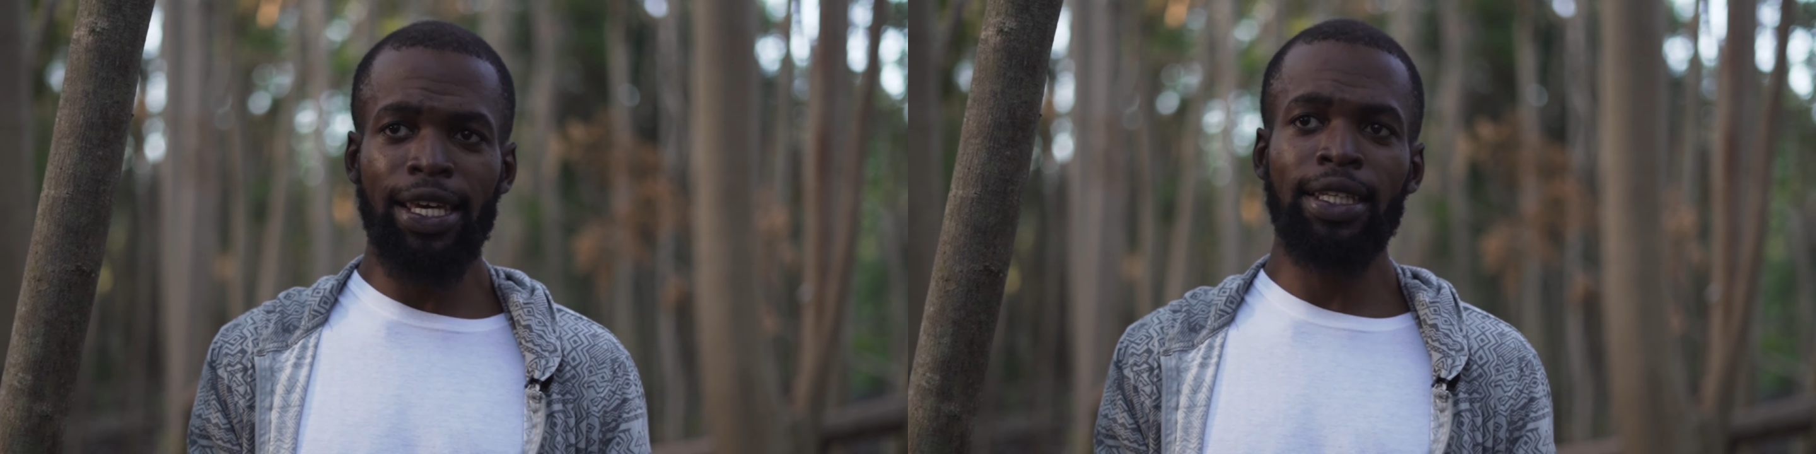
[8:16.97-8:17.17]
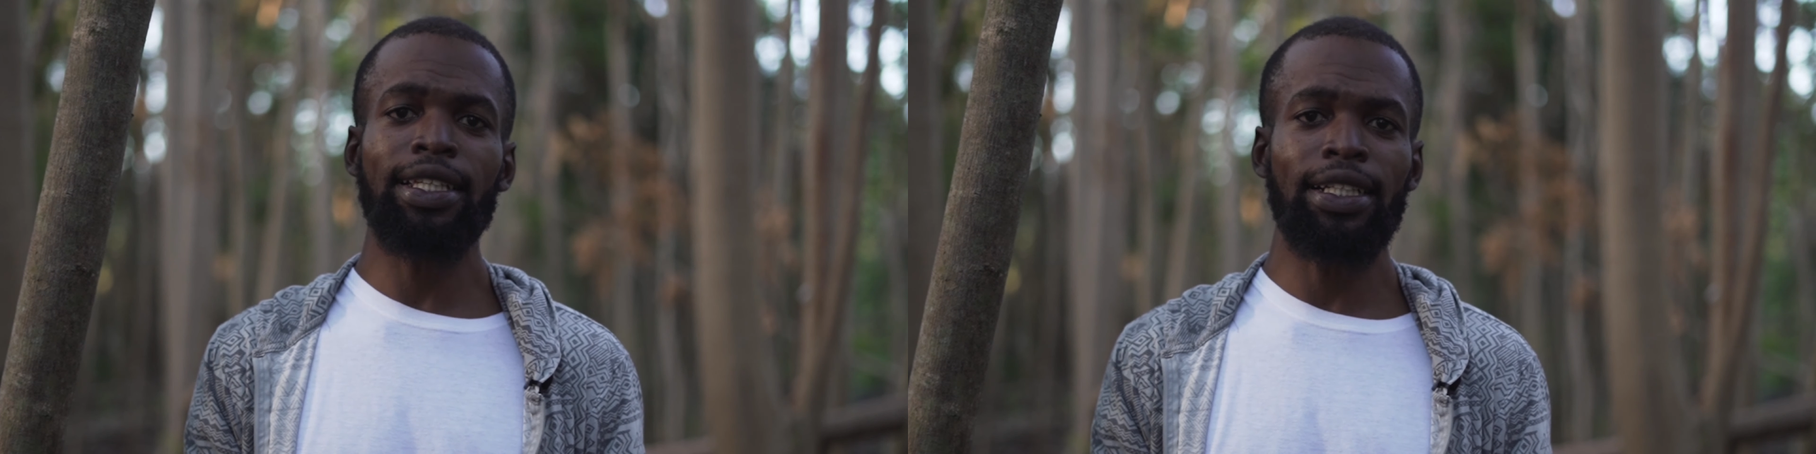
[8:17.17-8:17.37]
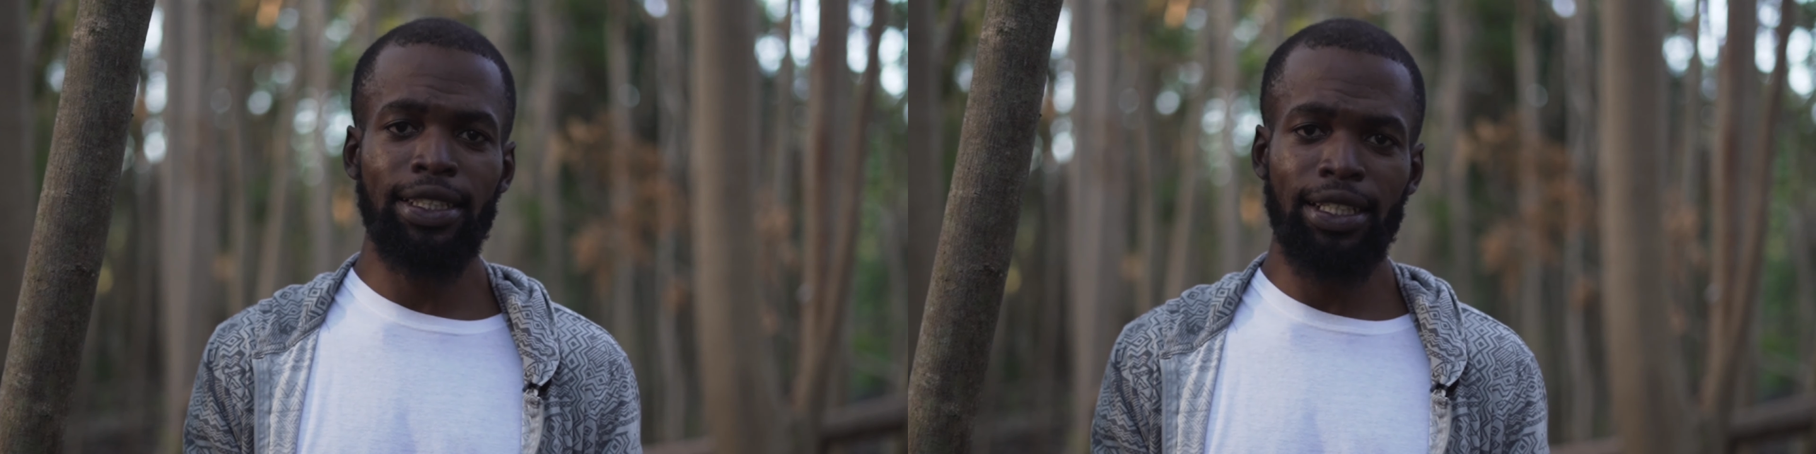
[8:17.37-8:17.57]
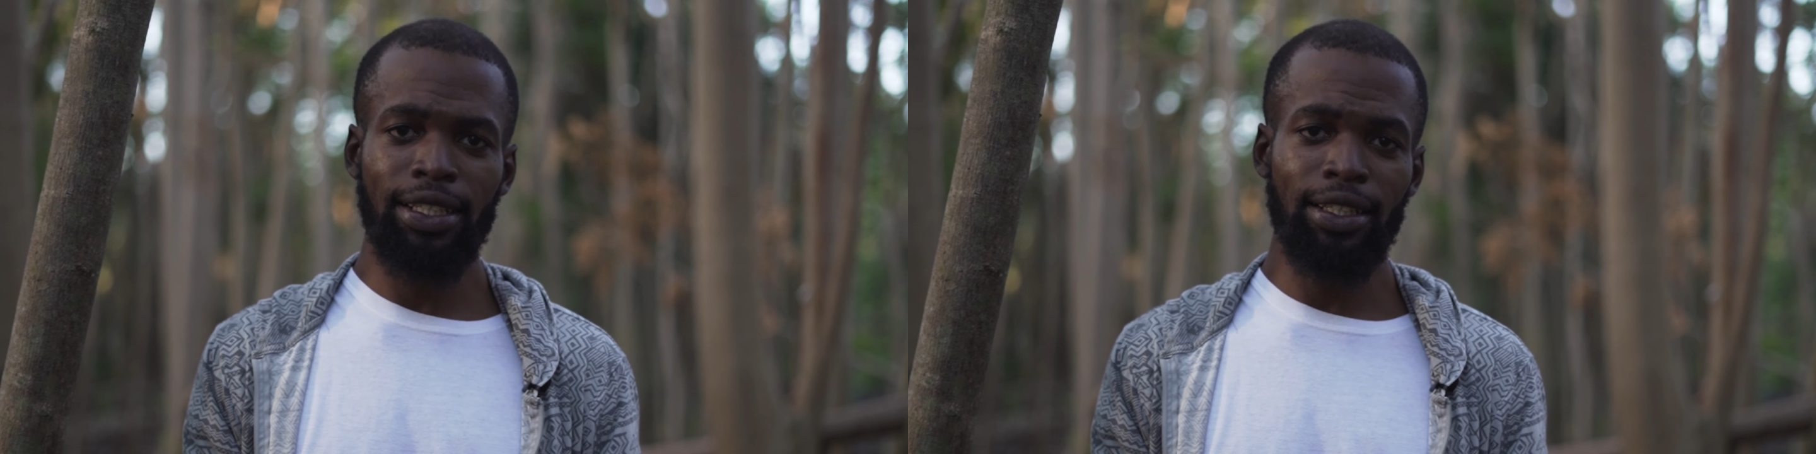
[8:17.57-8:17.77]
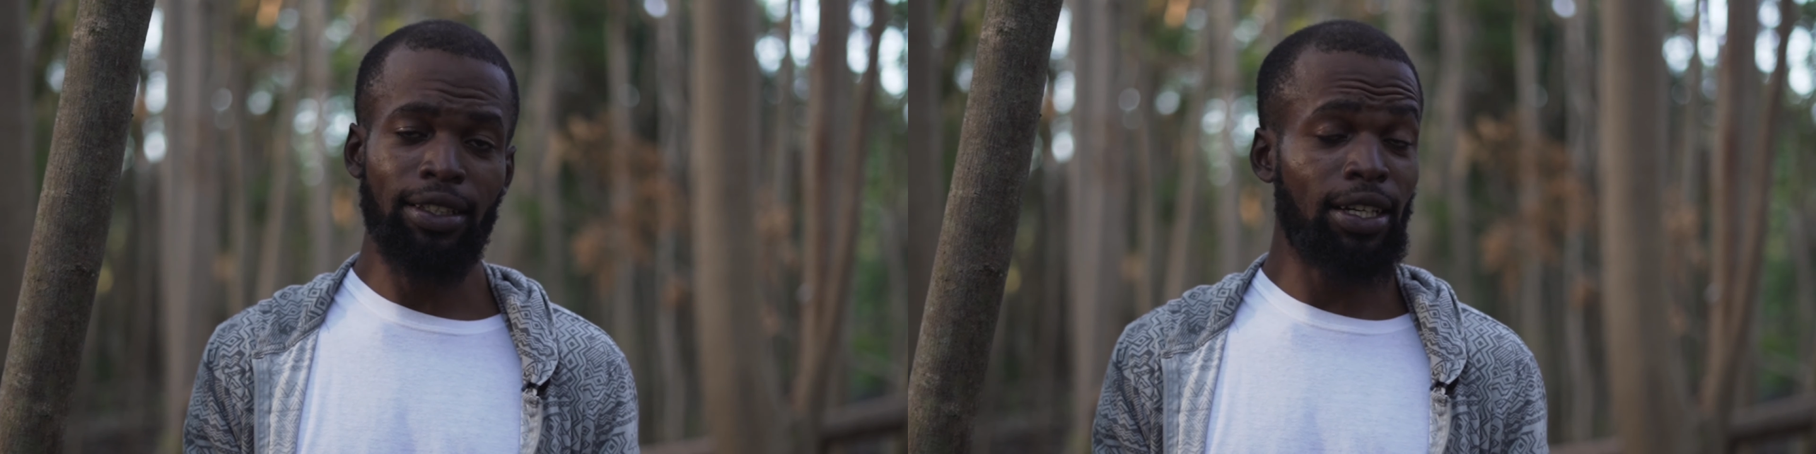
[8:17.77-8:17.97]

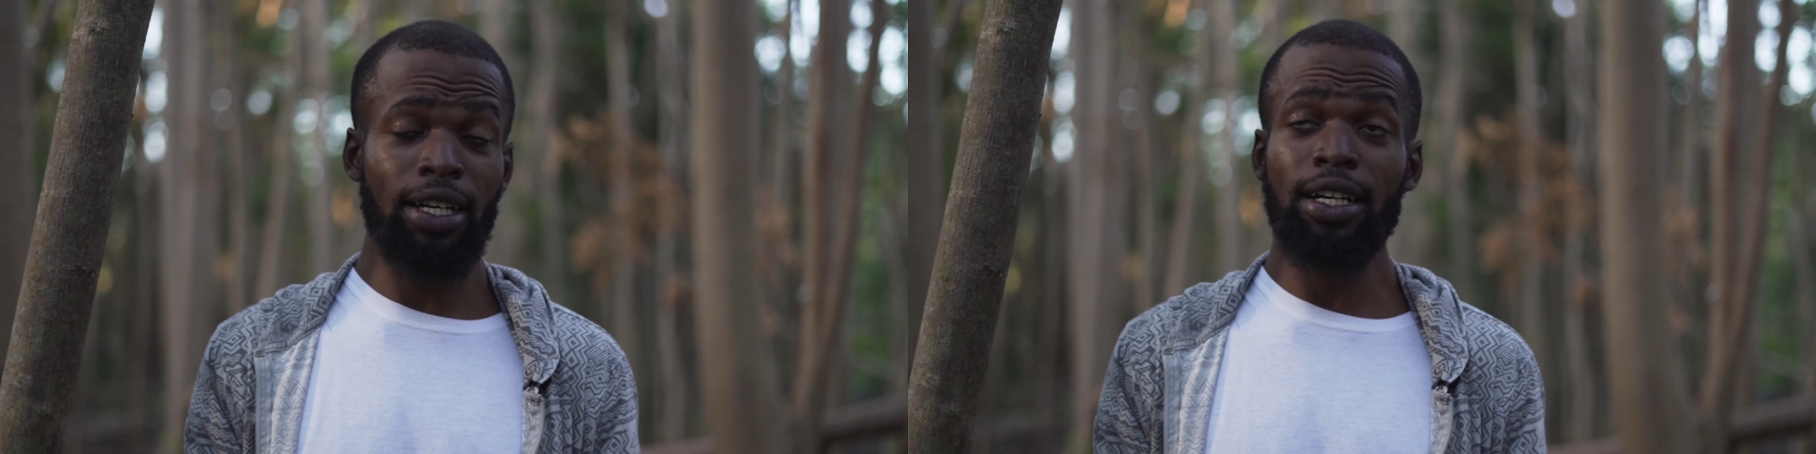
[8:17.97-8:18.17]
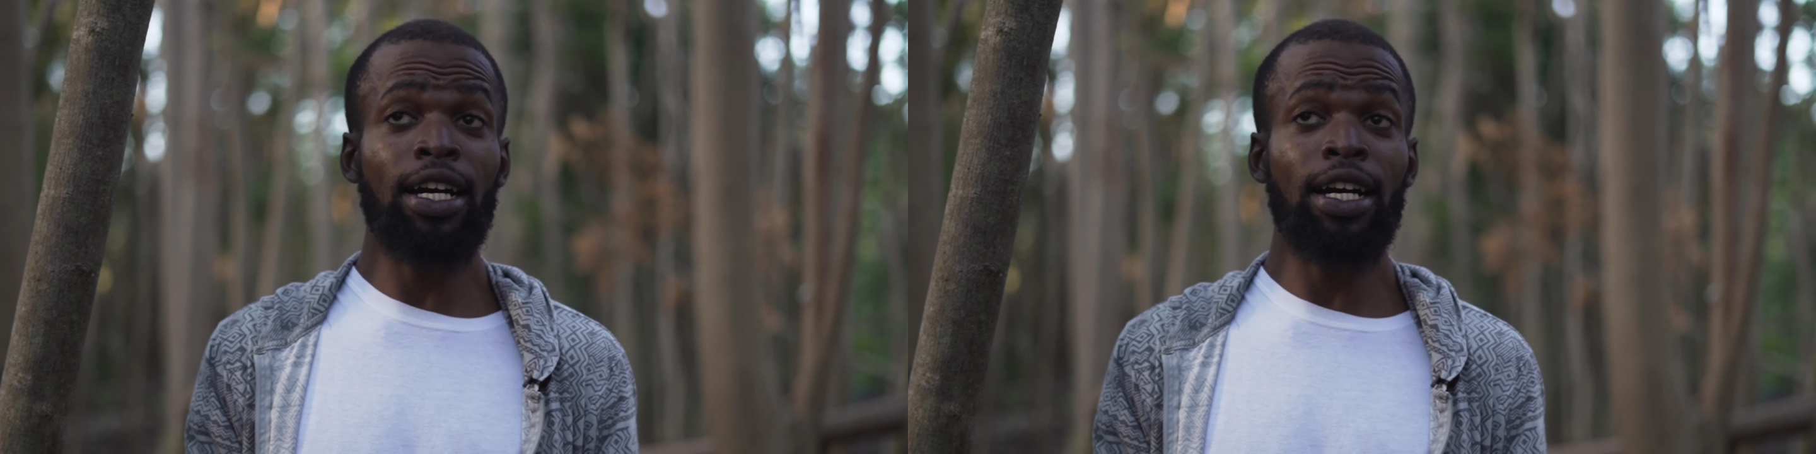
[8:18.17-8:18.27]
entertaining.